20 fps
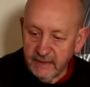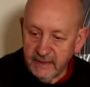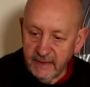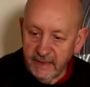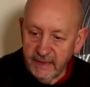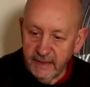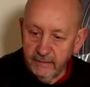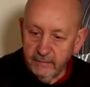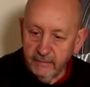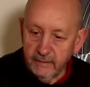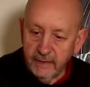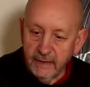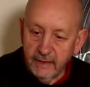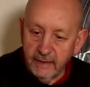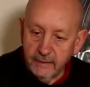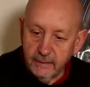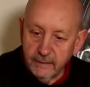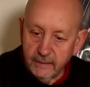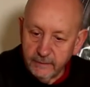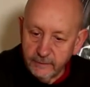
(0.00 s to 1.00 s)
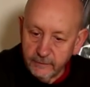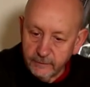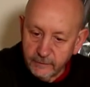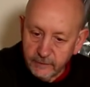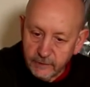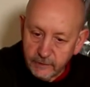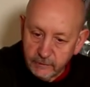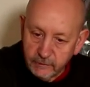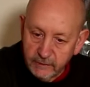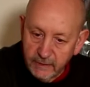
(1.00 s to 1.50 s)
here and another
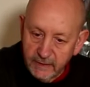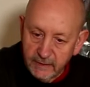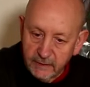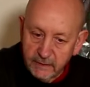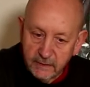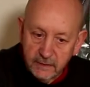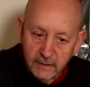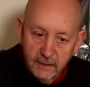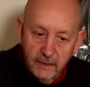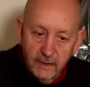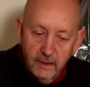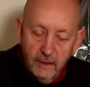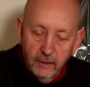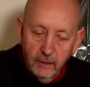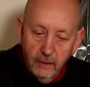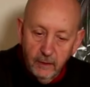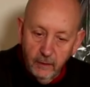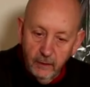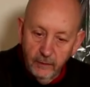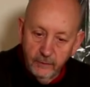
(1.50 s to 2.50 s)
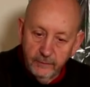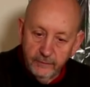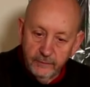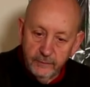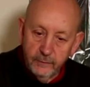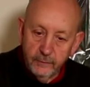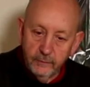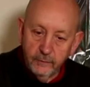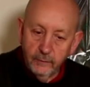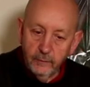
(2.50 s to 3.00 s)
straight
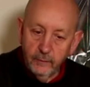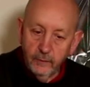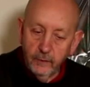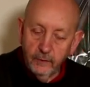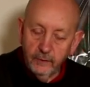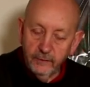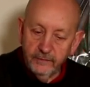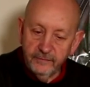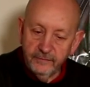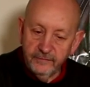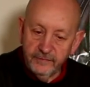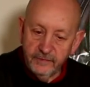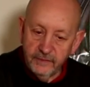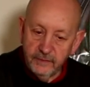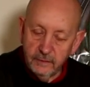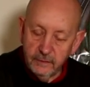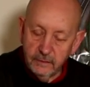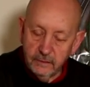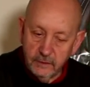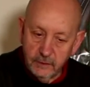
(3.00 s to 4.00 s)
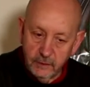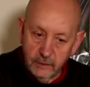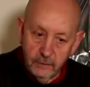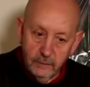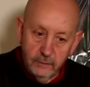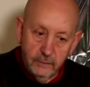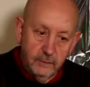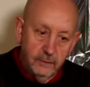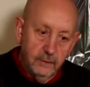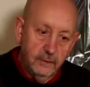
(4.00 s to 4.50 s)
on one of the
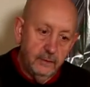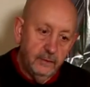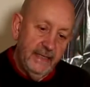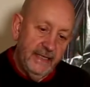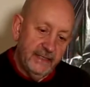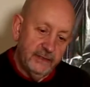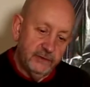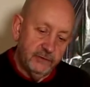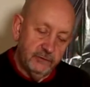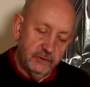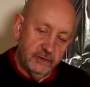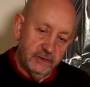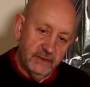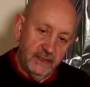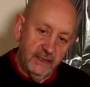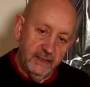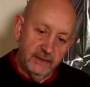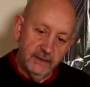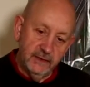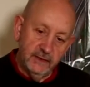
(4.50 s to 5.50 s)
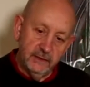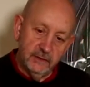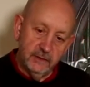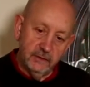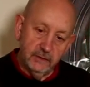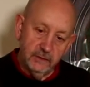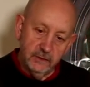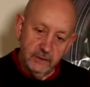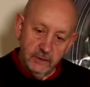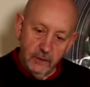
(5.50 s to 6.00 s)
2 extra sidings
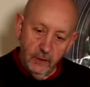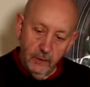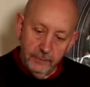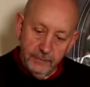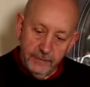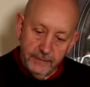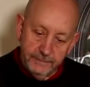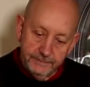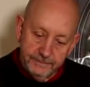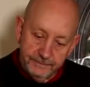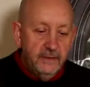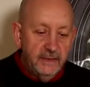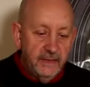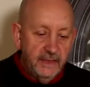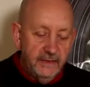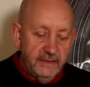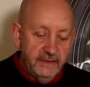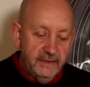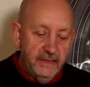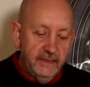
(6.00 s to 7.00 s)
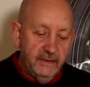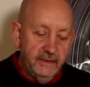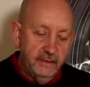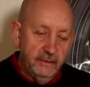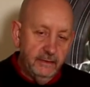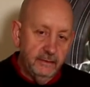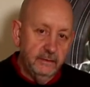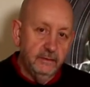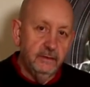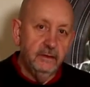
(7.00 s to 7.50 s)
at the top. The
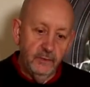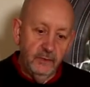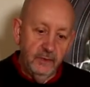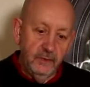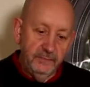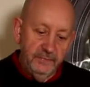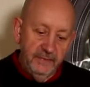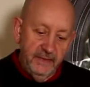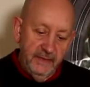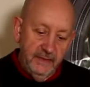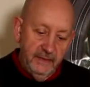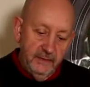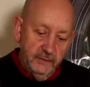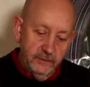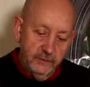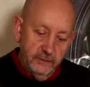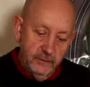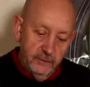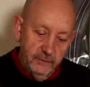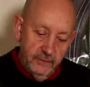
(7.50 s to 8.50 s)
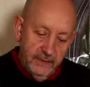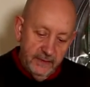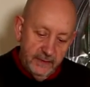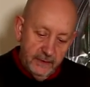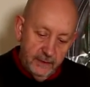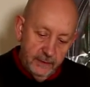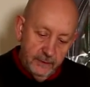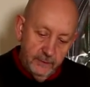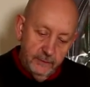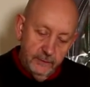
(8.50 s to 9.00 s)
idea will be to
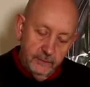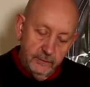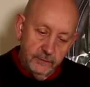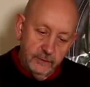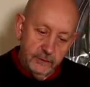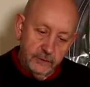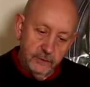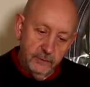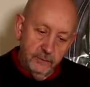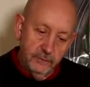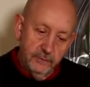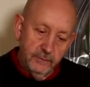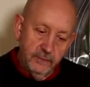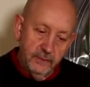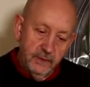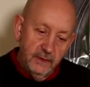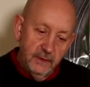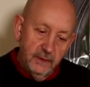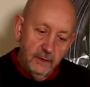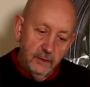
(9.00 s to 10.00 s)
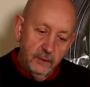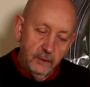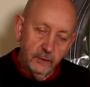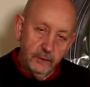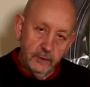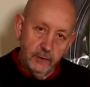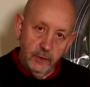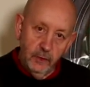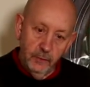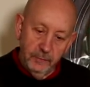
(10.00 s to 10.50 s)
include some
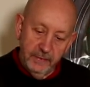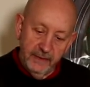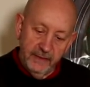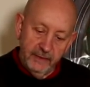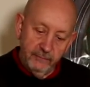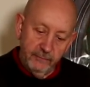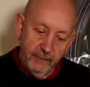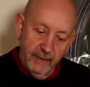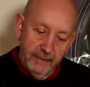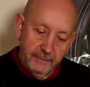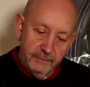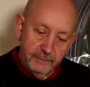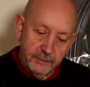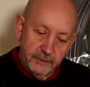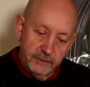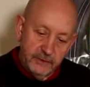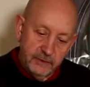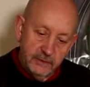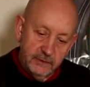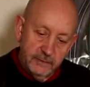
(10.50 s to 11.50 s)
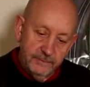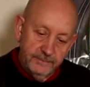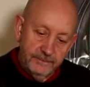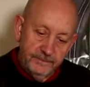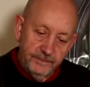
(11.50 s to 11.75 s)
uncoupling ramps